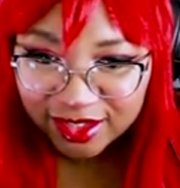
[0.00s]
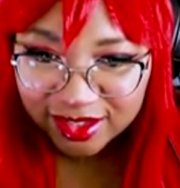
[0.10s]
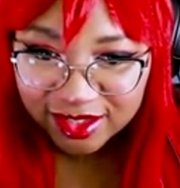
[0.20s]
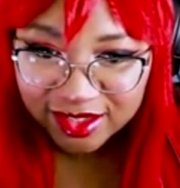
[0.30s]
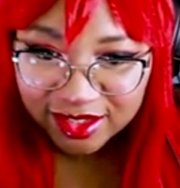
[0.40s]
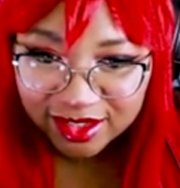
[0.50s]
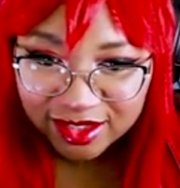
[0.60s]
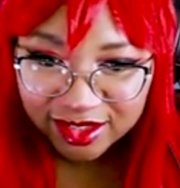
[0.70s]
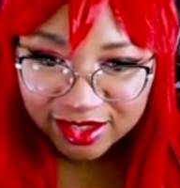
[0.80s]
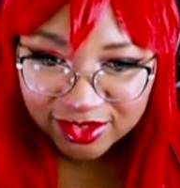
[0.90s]
de
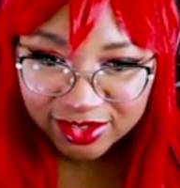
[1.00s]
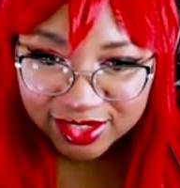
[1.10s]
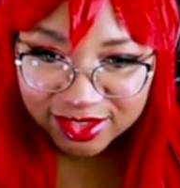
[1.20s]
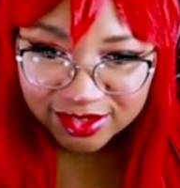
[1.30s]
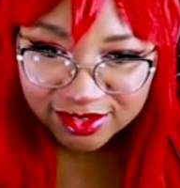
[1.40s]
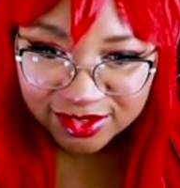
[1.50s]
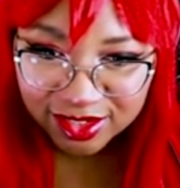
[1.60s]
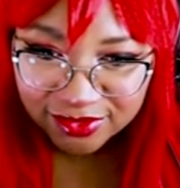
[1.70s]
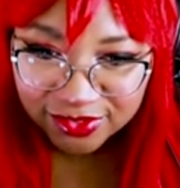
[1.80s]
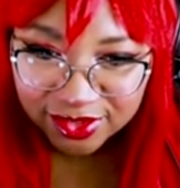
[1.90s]

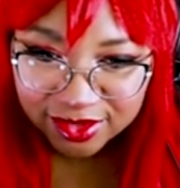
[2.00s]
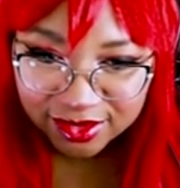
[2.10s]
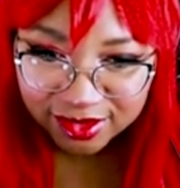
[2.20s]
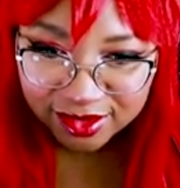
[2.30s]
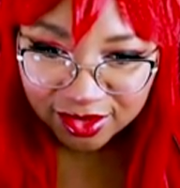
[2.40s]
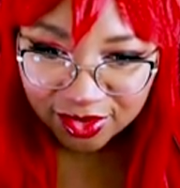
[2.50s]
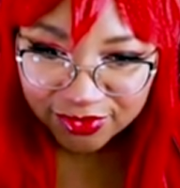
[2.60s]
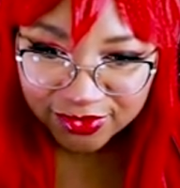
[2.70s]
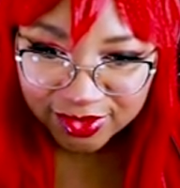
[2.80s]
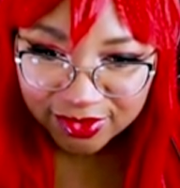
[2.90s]
Raton Laveur.
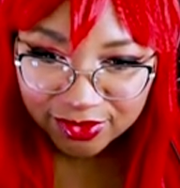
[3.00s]
Coffee,